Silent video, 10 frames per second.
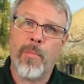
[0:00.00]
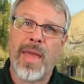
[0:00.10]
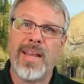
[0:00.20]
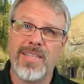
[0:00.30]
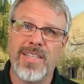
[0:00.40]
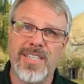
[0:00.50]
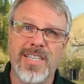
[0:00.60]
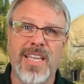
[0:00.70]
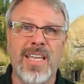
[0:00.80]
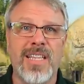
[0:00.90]
painted
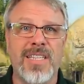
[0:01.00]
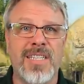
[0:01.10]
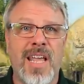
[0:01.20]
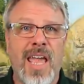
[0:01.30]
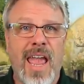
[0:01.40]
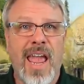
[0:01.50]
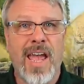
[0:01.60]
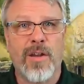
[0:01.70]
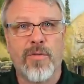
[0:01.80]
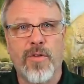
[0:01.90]
scenes
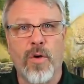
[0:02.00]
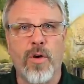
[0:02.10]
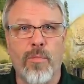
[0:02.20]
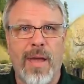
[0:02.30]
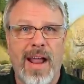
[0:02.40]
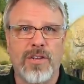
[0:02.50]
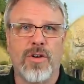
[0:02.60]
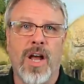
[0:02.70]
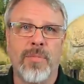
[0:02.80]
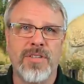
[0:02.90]
and photo
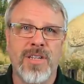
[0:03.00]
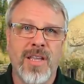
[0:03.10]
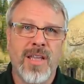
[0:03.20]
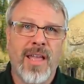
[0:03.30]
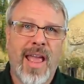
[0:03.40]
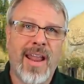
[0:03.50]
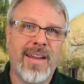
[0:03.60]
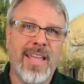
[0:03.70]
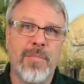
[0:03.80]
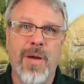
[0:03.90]
backdrops.
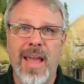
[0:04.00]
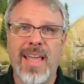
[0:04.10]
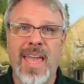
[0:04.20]
And in my